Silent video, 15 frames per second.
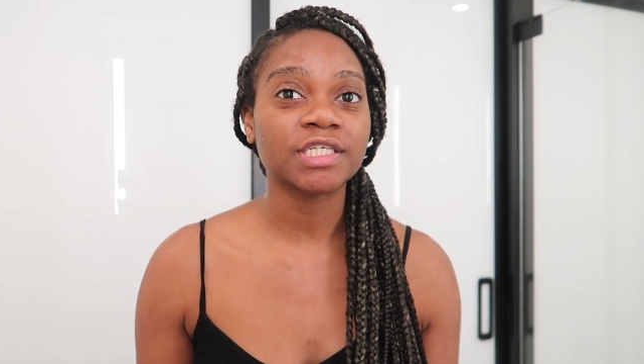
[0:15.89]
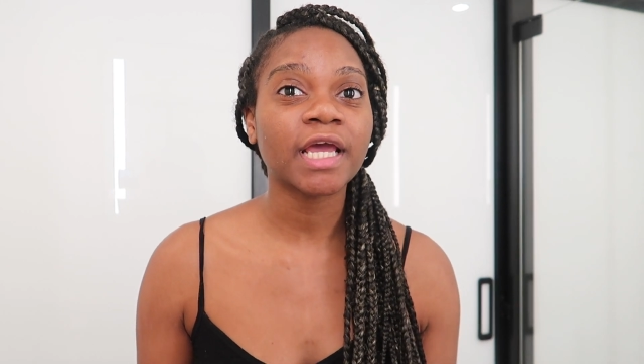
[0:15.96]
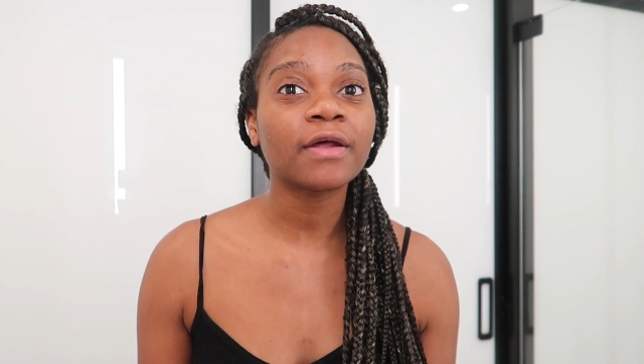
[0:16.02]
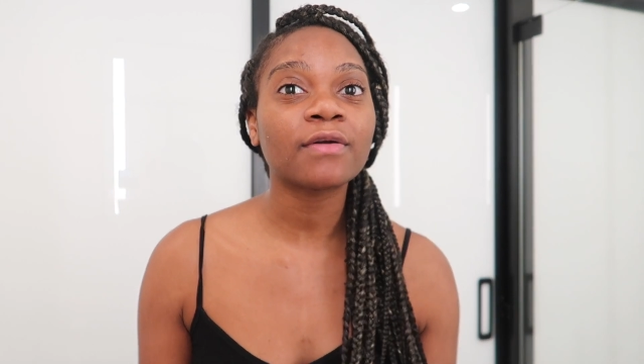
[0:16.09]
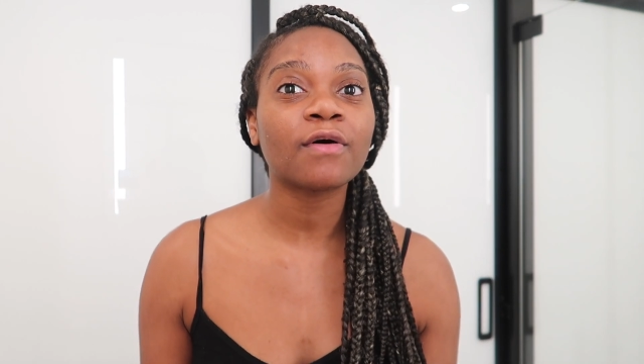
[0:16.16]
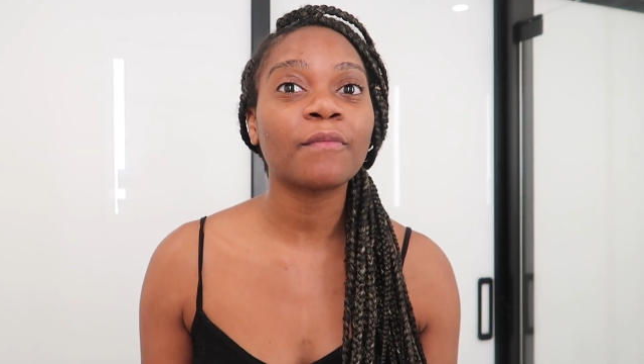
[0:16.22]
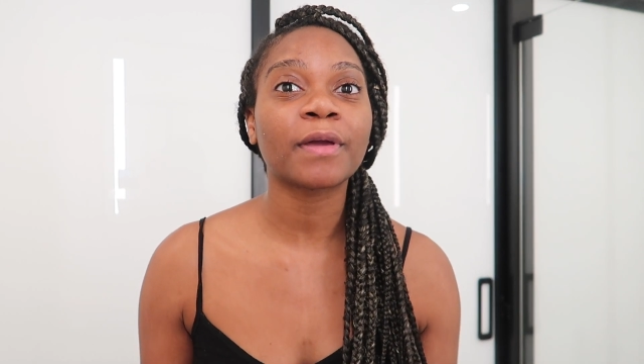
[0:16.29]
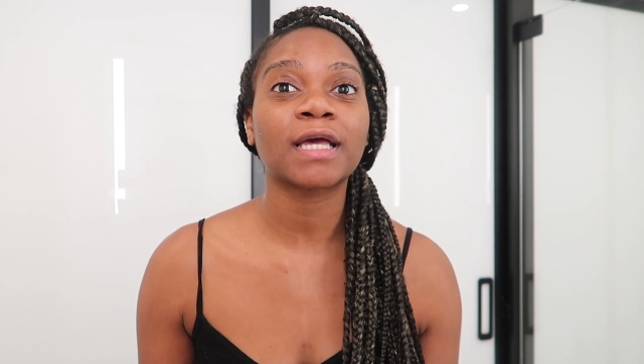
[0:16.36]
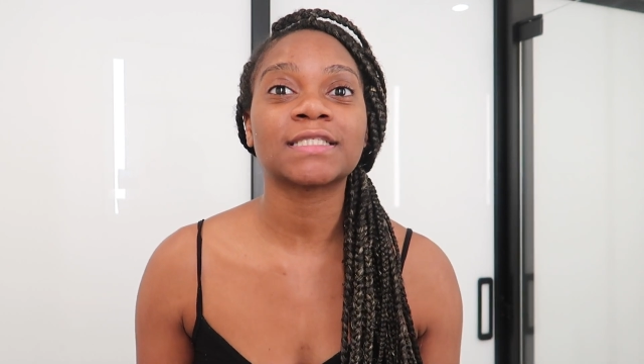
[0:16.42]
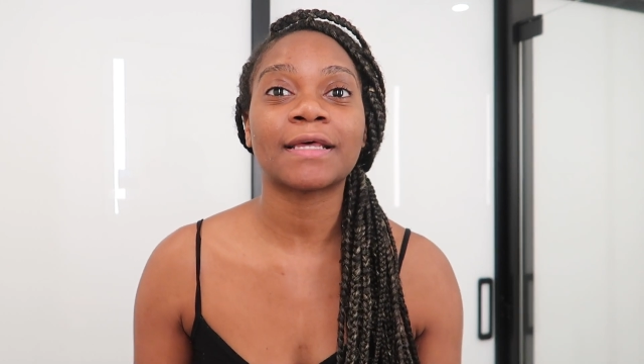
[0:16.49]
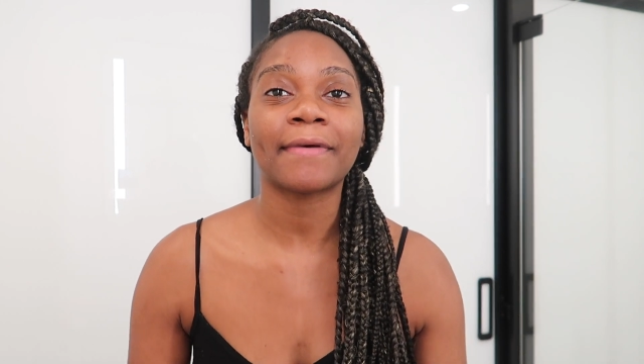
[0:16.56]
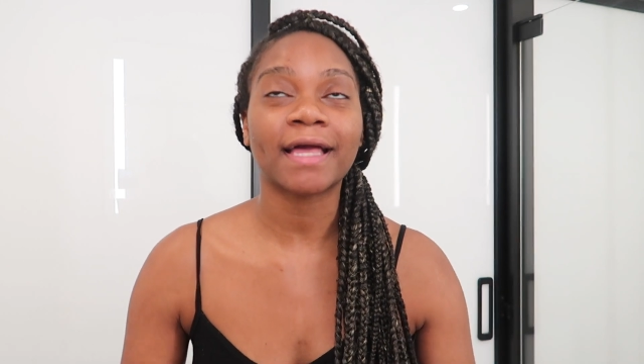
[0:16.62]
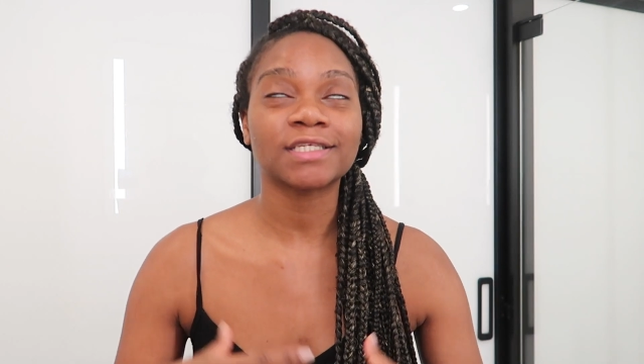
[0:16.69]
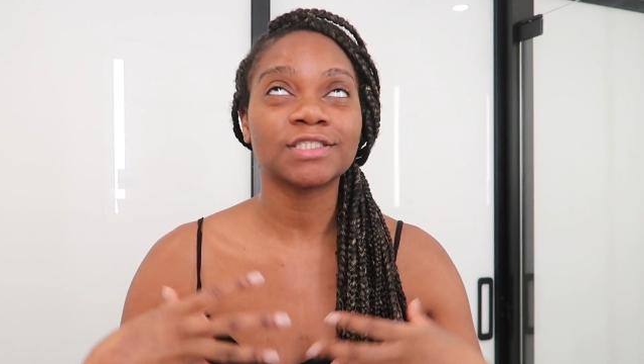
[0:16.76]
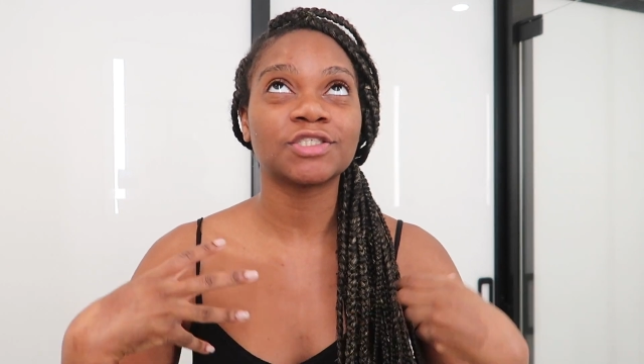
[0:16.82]
channel because
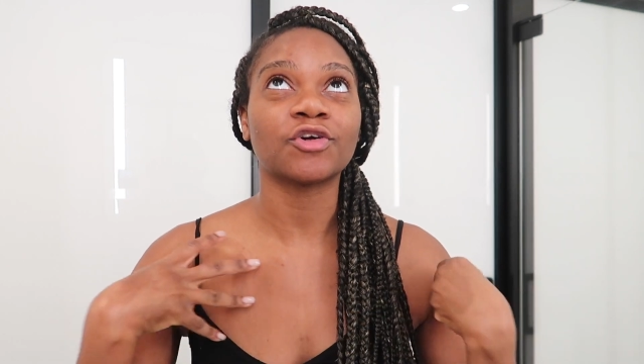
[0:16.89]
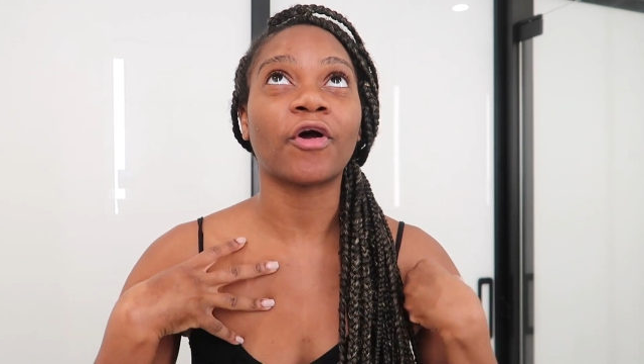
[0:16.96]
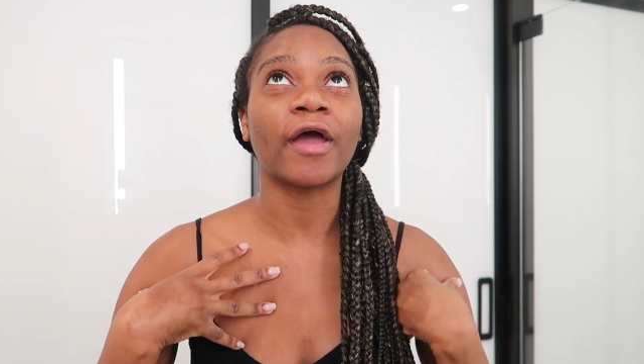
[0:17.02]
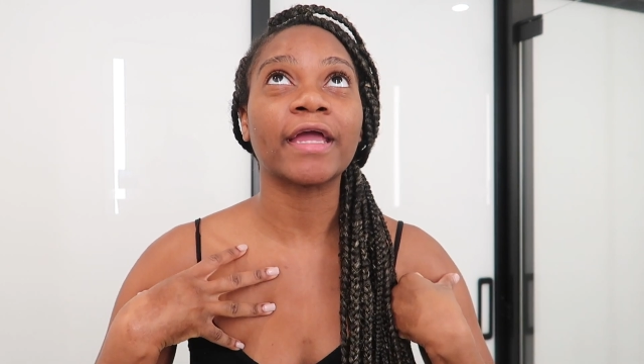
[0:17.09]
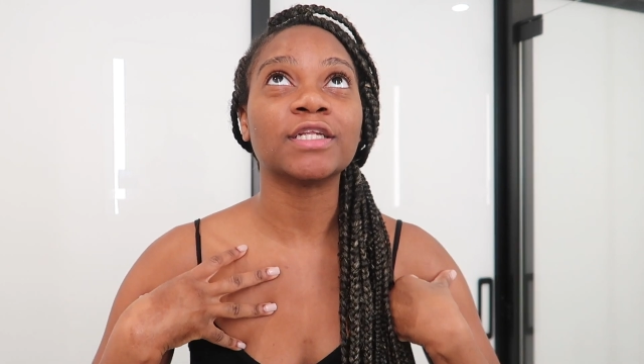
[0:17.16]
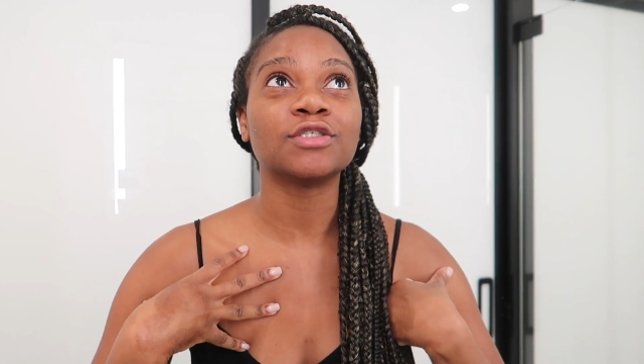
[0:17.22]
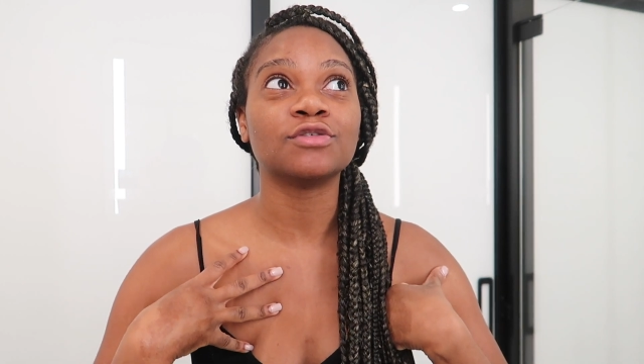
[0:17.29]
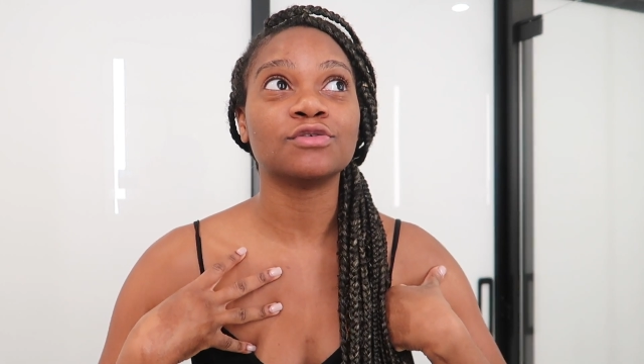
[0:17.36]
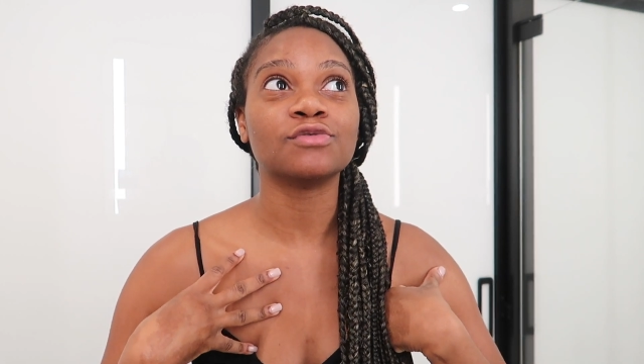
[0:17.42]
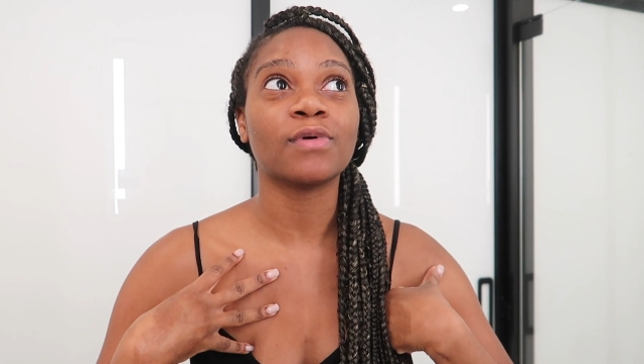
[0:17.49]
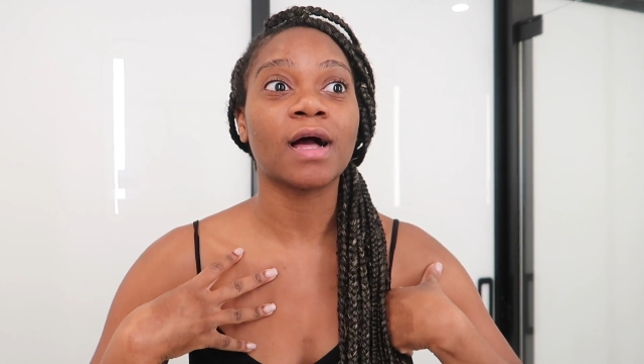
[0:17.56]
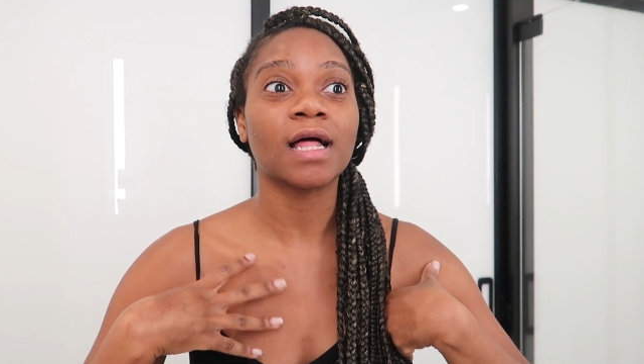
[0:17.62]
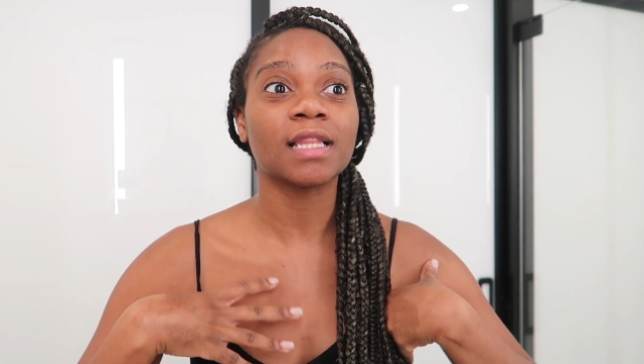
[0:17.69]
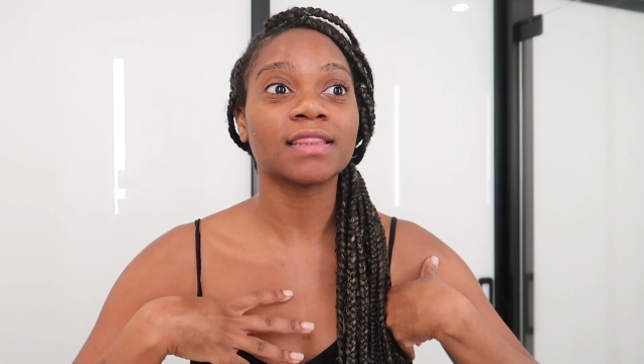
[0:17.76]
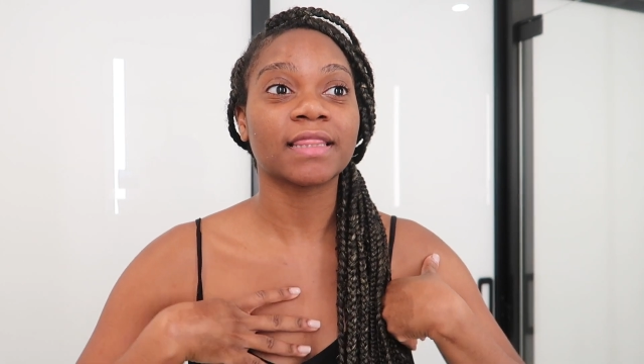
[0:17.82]
I'm actually trying
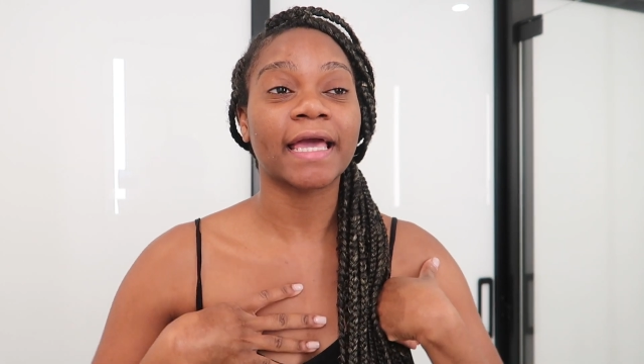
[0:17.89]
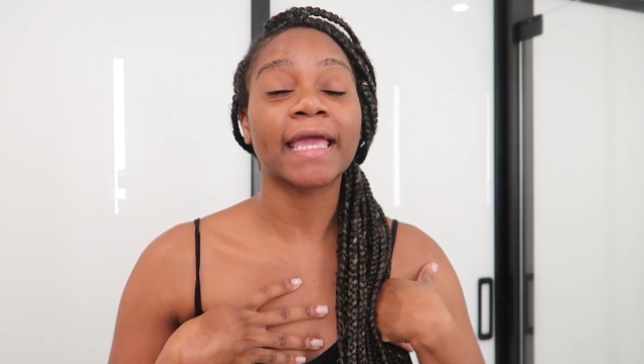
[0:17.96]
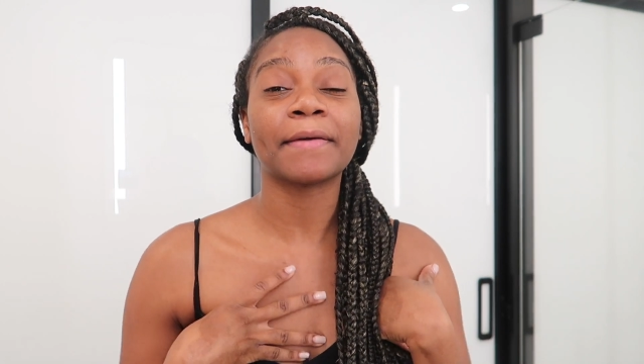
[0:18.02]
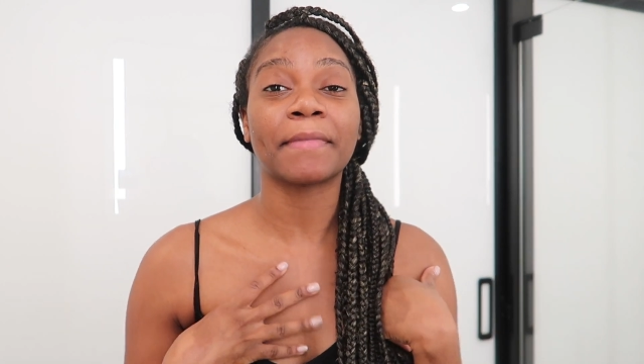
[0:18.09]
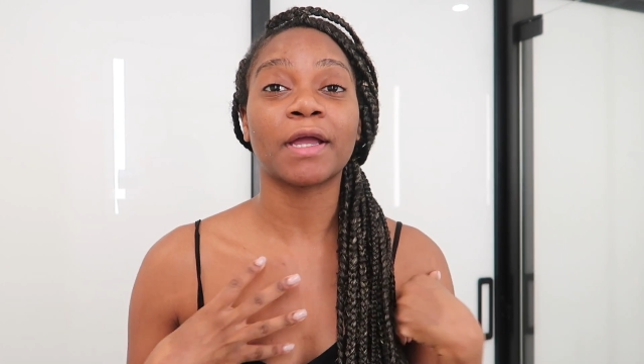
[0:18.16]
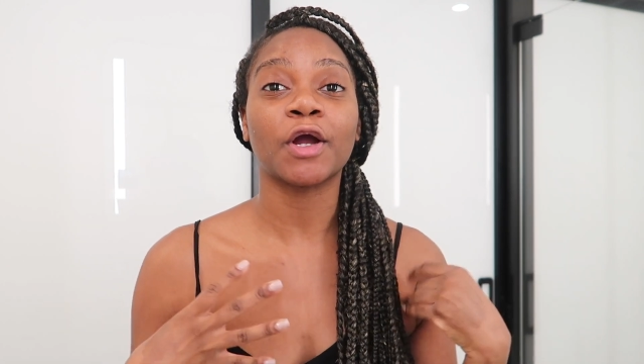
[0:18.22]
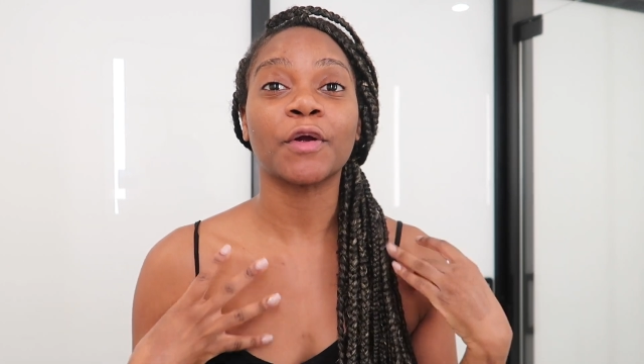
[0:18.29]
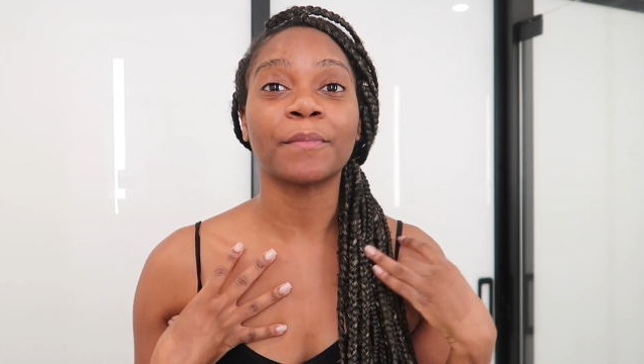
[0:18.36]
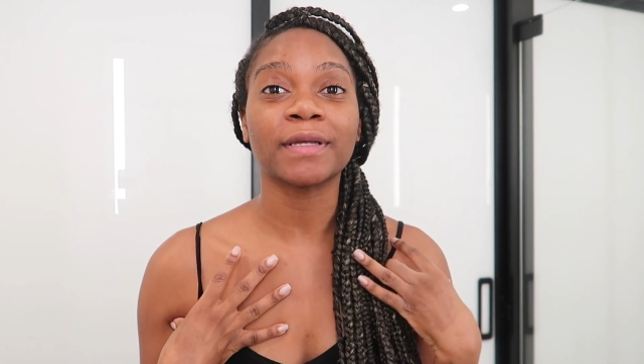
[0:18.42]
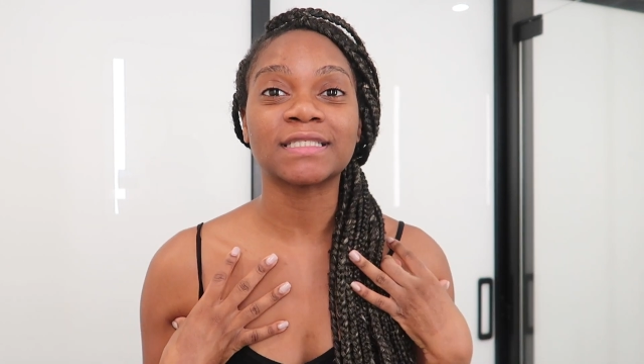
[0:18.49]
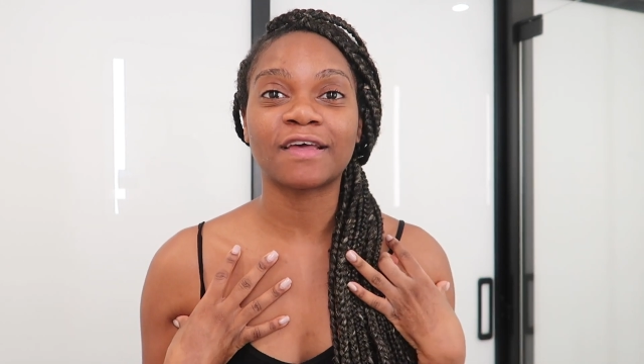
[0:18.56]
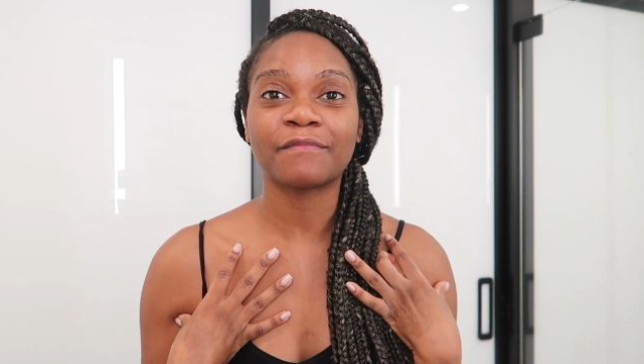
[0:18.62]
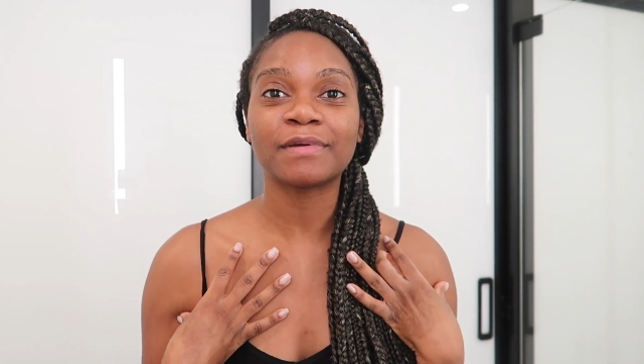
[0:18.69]
to lighten my armpits.